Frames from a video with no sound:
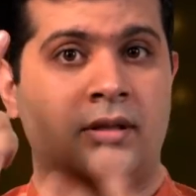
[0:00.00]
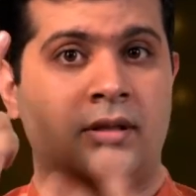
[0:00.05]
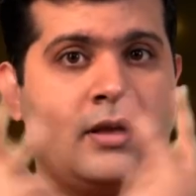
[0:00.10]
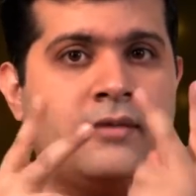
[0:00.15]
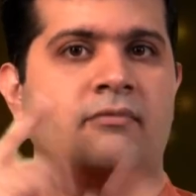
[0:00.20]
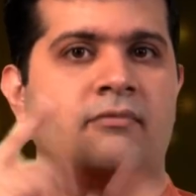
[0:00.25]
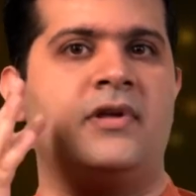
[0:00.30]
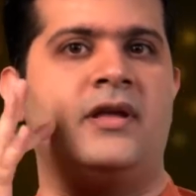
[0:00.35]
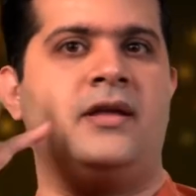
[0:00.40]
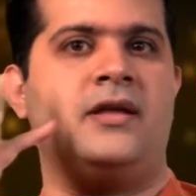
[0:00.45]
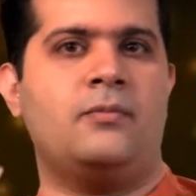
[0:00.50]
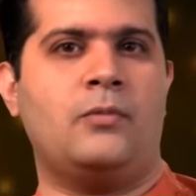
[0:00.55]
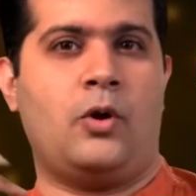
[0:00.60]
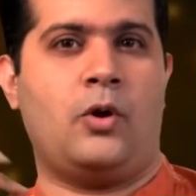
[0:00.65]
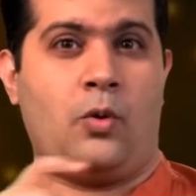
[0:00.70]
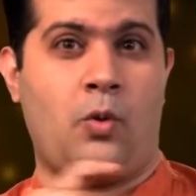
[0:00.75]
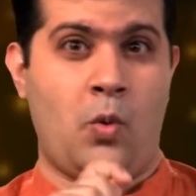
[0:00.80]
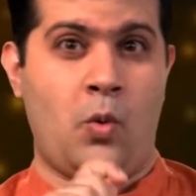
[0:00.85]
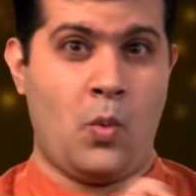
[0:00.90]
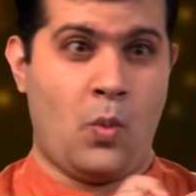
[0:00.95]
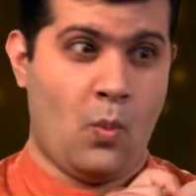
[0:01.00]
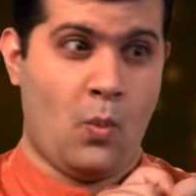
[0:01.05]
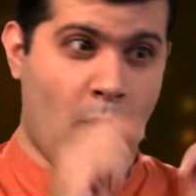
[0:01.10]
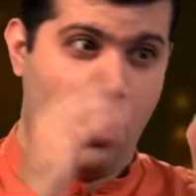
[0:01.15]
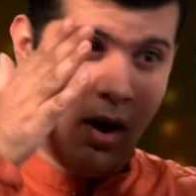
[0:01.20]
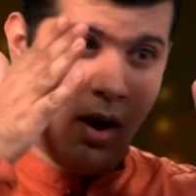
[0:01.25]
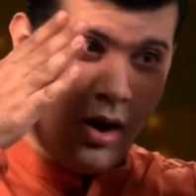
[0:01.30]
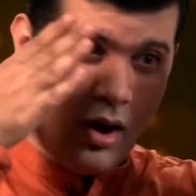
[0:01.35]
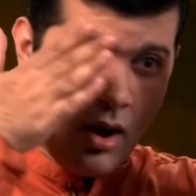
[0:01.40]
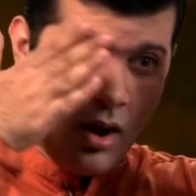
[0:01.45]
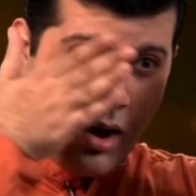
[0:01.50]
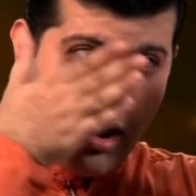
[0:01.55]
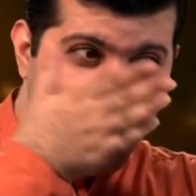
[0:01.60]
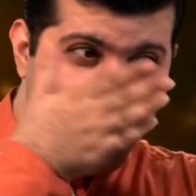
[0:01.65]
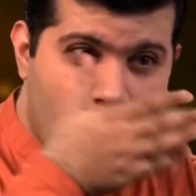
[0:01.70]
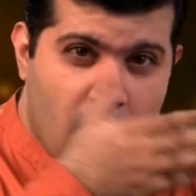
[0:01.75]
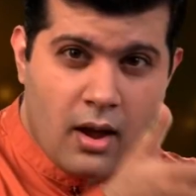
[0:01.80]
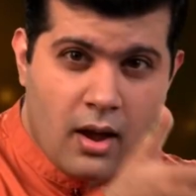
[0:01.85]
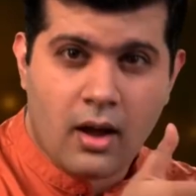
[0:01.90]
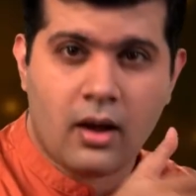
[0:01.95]
Traveling is important. If you
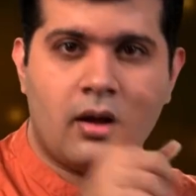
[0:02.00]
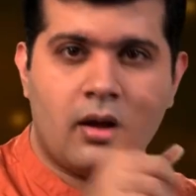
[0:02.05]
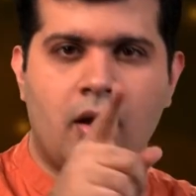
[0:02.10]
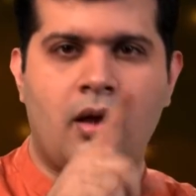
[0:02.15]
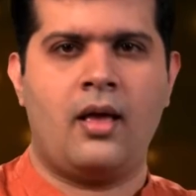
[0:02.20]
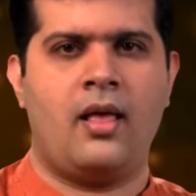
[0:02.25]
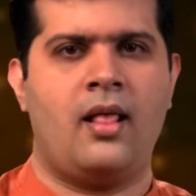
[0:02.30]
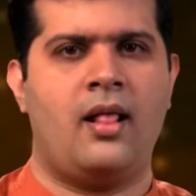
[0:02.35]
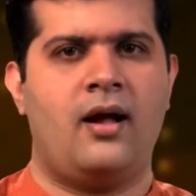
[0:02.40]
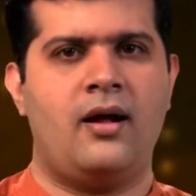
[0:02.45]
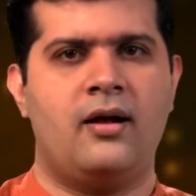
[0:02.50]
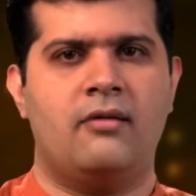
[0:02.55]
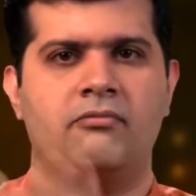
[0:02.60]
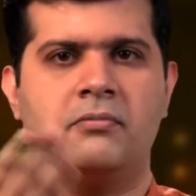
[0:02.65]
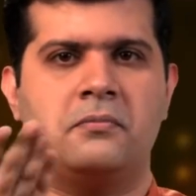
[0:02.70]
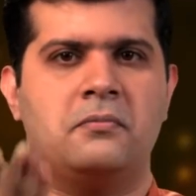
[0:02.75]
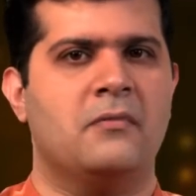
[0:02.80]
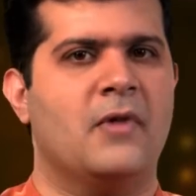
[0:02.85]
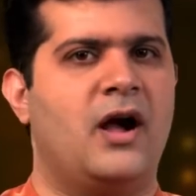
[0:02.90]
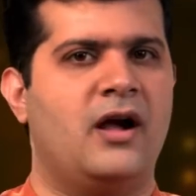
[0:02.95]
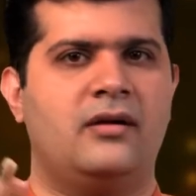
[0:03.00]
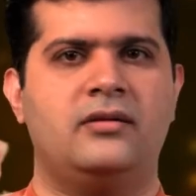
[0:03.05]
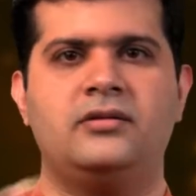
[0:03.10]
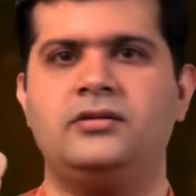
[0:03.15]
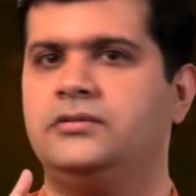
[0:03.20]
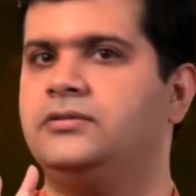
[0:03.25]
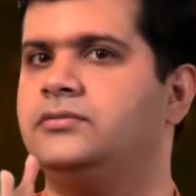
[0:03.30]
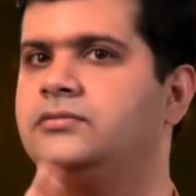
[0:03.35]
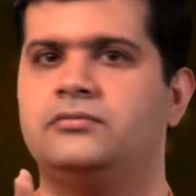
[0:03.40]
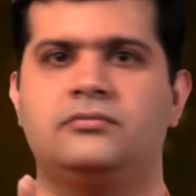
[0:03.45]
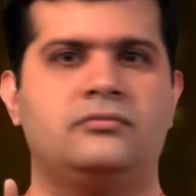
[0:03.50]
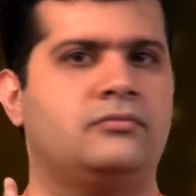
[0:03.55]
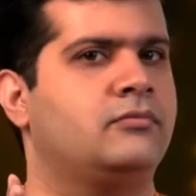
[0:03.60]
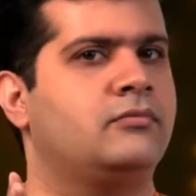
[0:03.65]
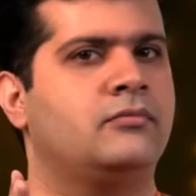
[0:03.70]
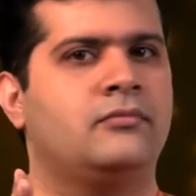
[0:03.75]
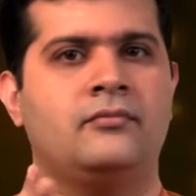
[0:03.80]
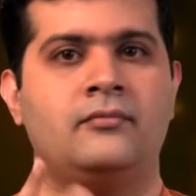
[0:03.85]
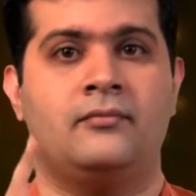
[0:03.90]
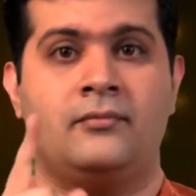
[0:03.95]
focus only on work all the time, it means there is no
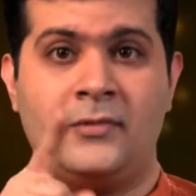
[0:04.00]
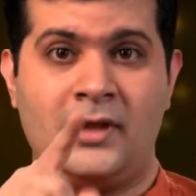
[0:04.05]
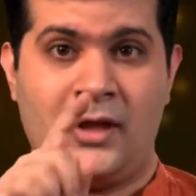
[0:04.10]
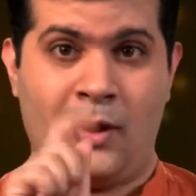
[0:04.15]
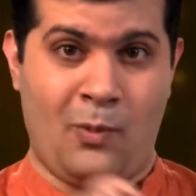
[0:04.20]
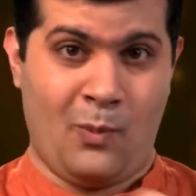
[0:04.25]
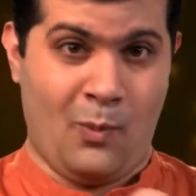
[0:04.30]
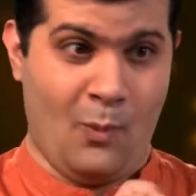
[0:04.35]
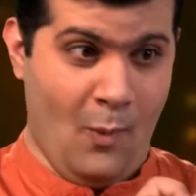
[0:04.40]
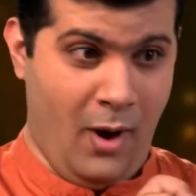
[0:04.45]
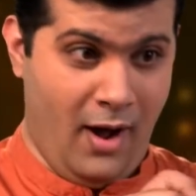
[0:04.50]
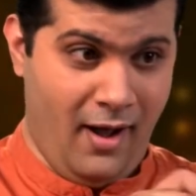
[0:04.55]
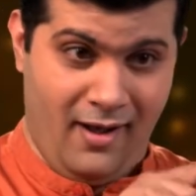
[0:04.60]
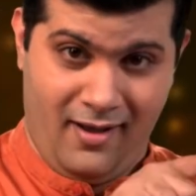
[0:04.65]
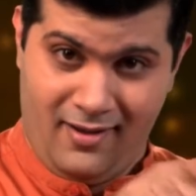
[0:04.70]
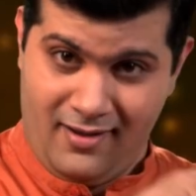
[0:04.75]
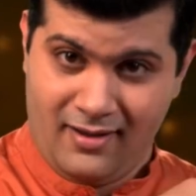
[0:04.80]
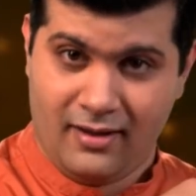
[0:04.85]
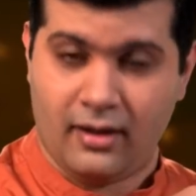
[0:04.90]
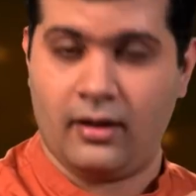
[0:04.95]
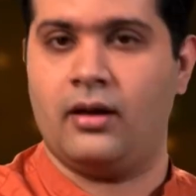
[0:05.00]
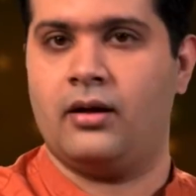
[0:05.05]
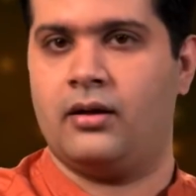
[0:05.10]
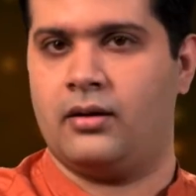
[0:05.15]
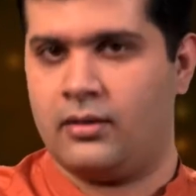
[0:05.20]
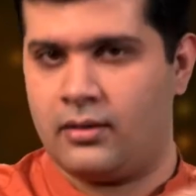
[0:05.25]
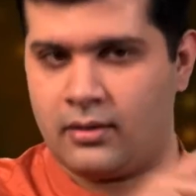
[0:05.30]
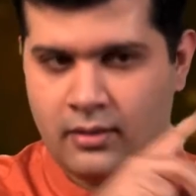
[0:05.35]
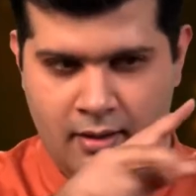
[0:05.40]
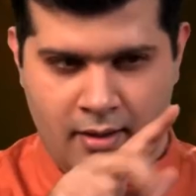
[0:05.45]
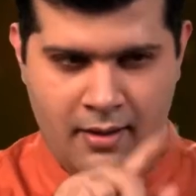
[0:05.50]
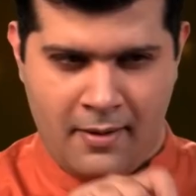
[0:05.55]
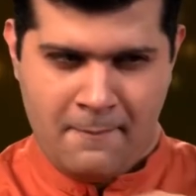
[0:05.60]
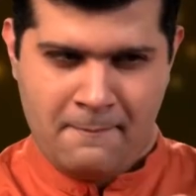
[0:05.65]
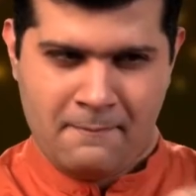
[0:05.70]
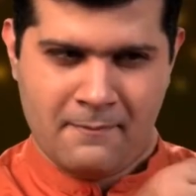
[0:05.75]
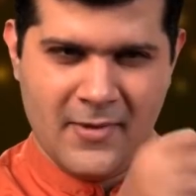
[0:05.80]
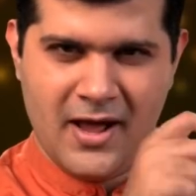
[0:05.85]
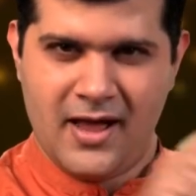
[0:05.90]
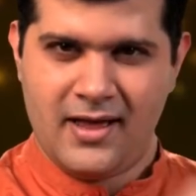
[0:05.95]
proper balance in life. After working for a
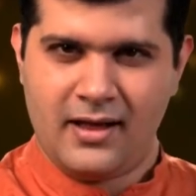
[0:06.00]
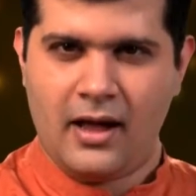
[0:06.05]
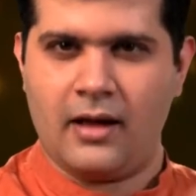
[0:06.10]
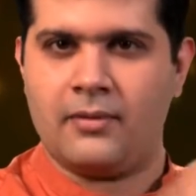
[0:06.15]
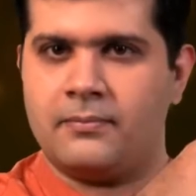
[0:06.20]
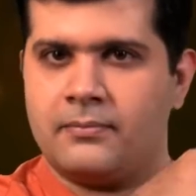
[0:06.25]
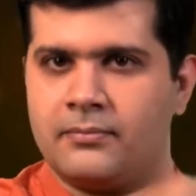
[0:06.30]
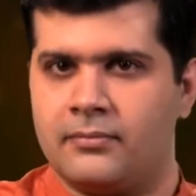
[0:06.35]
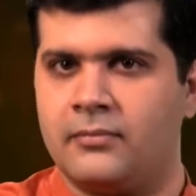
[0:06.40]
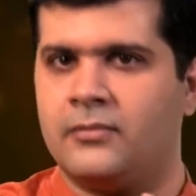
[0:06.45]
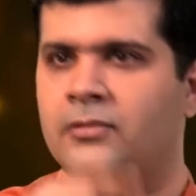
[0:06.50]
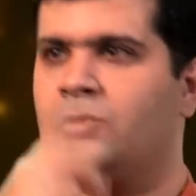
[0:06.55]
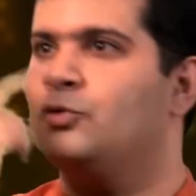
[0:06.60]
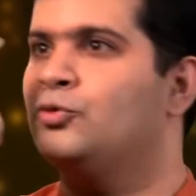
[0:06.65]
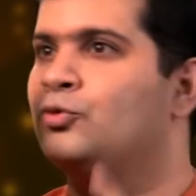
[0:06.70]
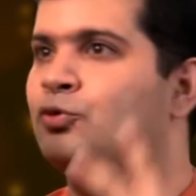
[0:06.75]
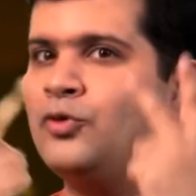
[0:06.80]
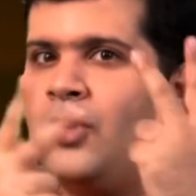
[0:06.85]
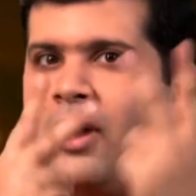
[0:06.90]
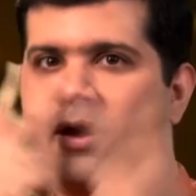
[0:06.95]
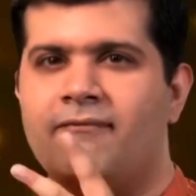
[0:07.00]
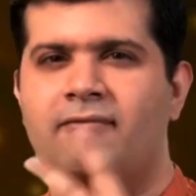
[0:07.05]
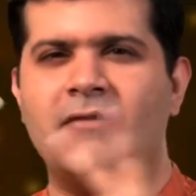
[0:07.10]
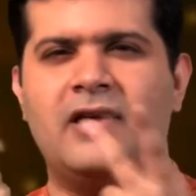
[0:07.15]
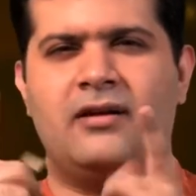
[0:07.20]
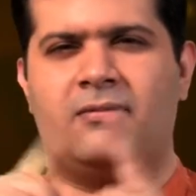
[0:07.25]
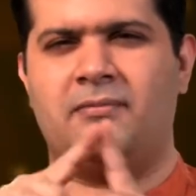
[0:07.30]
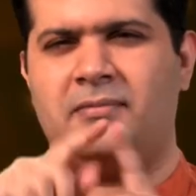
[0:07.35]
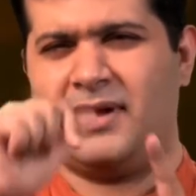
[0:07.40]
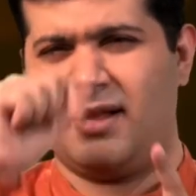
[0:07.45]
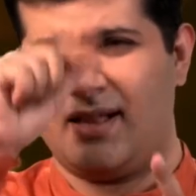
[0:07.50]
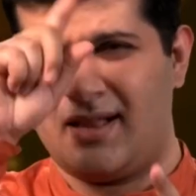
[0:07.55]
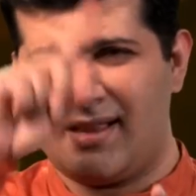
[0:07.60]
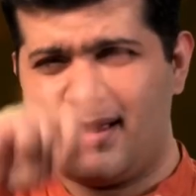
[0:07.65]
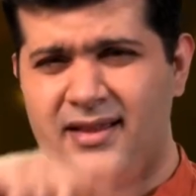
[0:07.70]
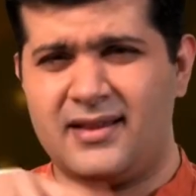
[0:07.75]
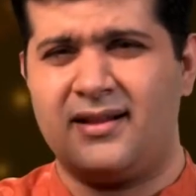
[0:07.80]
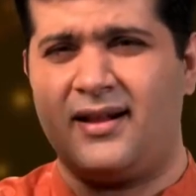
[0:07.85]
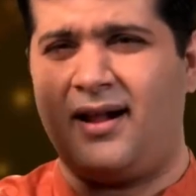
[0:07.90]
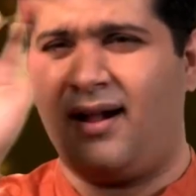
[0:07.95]
while, you must take a break and visit a place in
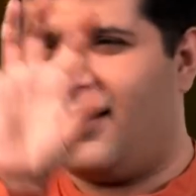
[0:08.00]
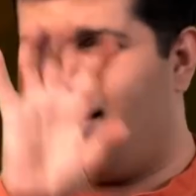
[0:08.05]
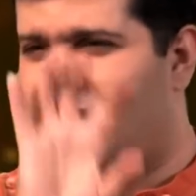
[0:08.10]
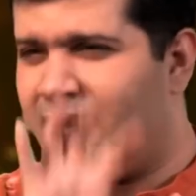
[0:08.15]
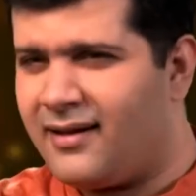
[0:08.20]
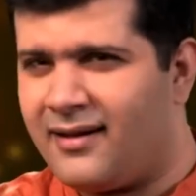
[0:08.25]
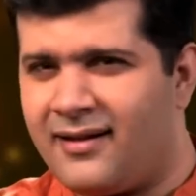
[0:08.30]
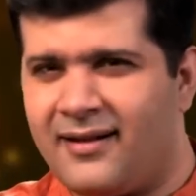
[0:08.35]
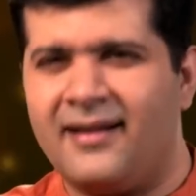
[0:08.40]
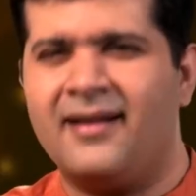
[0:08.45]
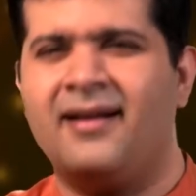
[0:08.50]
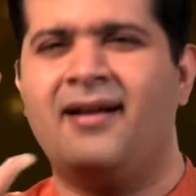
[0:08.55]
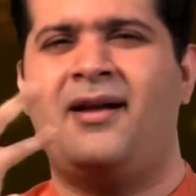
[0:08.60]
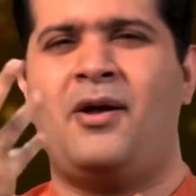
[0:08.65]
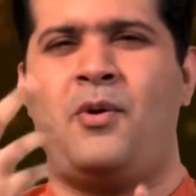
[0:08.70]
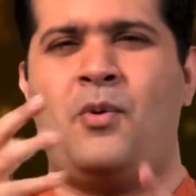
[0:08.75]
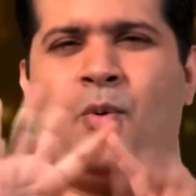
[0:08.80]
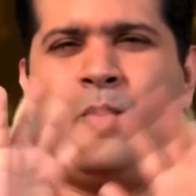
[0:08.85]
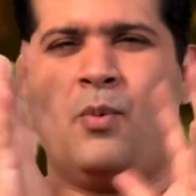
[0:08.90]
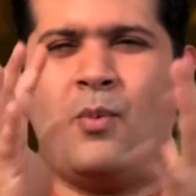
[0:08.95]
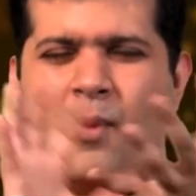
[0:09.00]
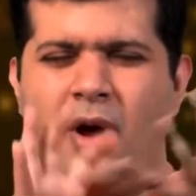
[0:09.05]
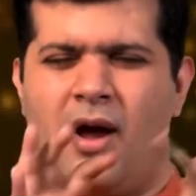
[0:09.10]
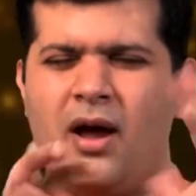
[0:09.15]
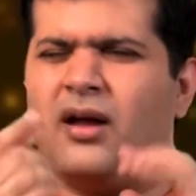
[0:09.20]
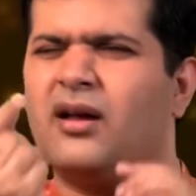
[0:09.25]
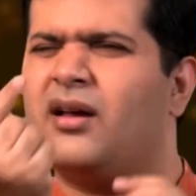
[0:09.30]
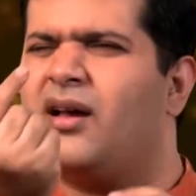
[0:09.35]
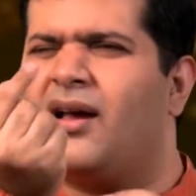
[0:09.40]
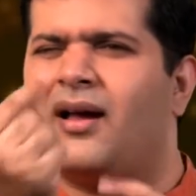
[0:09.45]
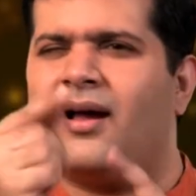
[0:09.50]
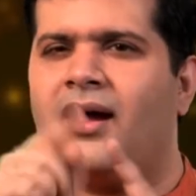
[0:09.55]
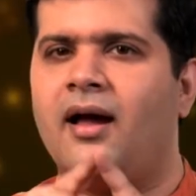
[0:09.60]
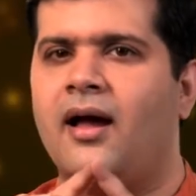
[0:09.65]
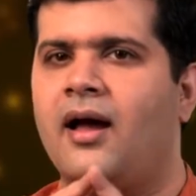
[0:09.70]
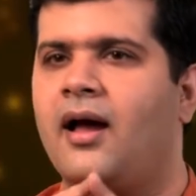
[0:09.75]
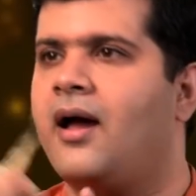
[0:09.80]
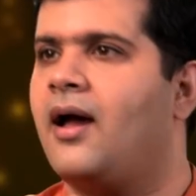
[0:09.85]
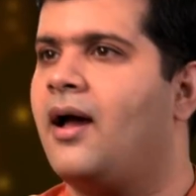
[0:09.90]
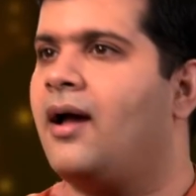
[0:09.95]
India or take a week break and visit a foreign
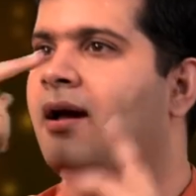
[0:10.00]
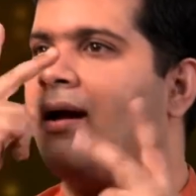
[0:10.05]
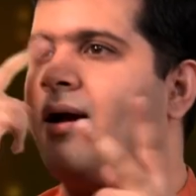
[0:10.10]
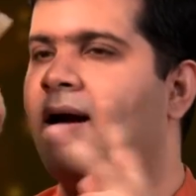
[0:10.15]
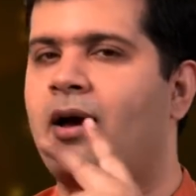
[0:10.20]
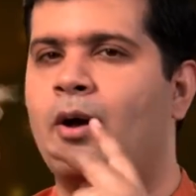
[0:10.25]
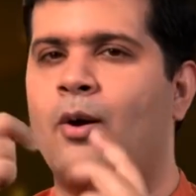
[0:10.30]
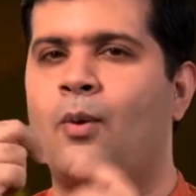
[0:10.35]
country.